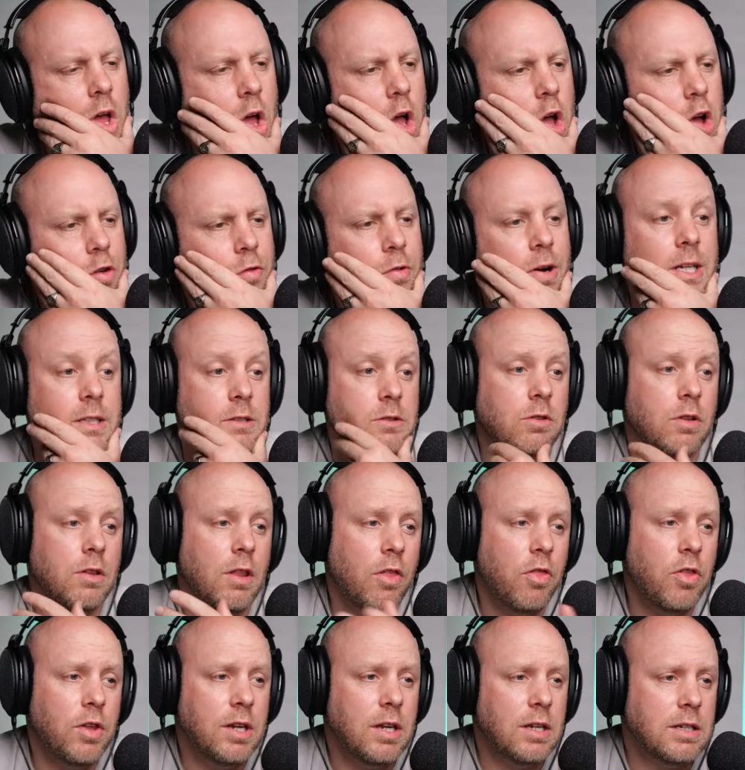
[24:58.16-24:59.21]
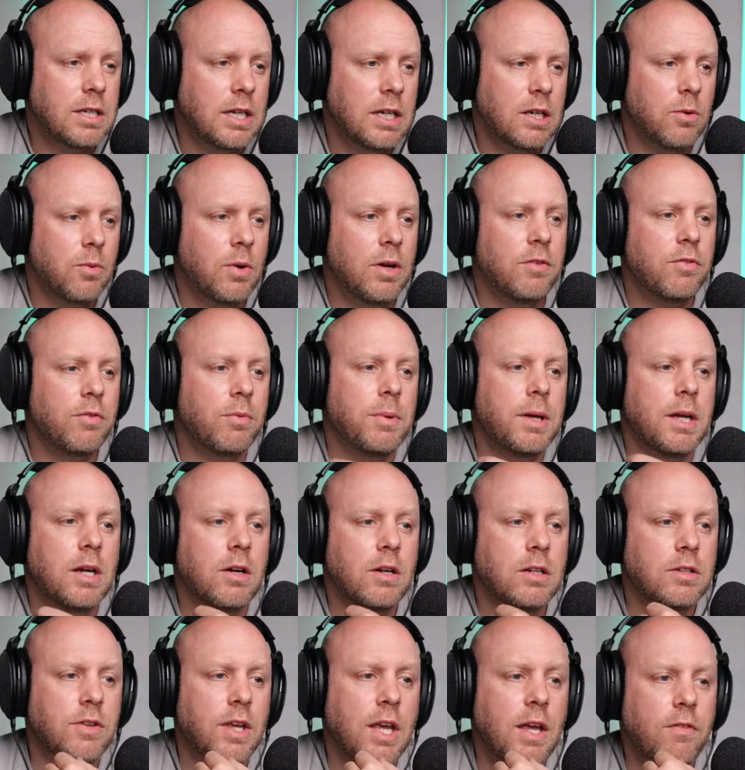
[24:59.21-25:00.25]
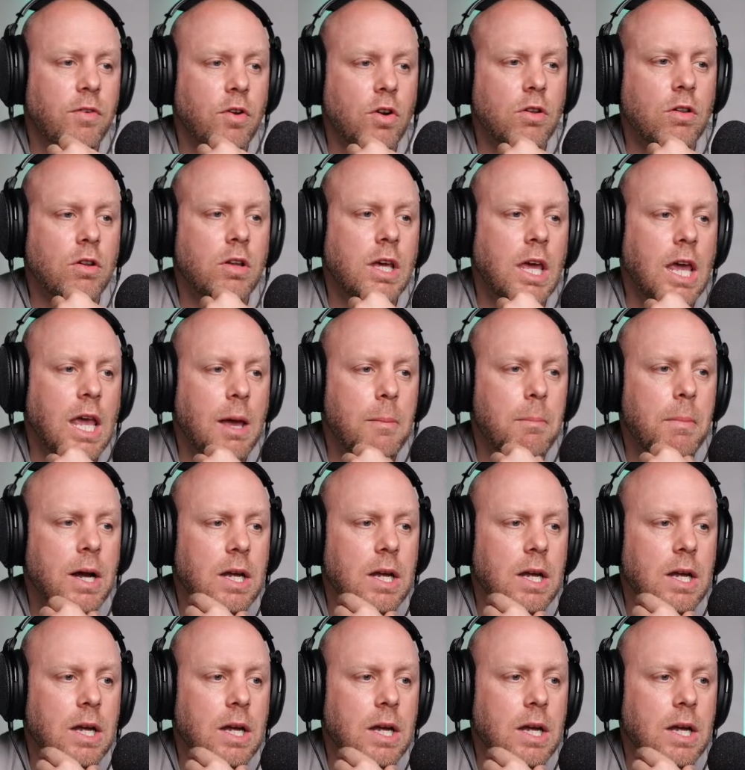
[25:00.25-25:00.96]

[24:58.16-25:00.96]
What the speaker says: Right, so the thing to take away from here is if you're looking at my